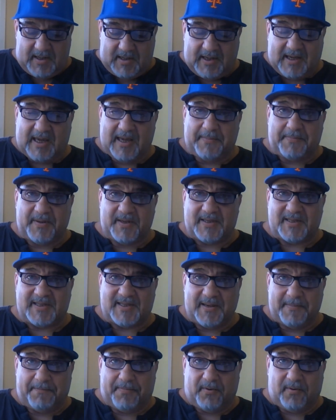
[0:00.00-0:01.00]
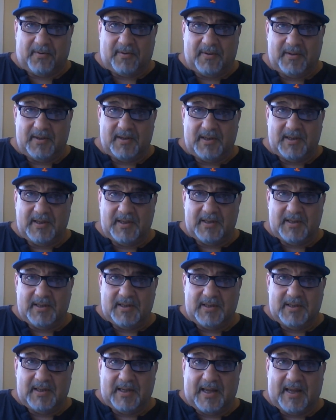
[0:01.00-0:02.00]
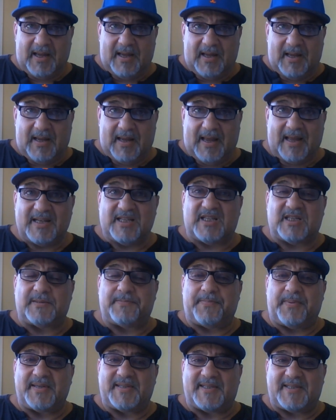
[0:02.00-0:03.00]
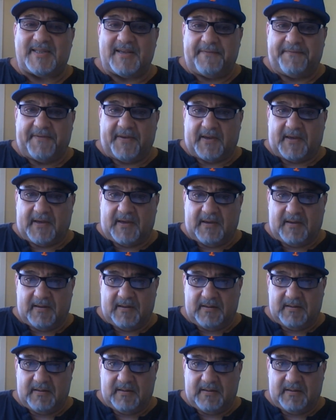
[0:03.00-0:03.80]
Keep it simple and specific.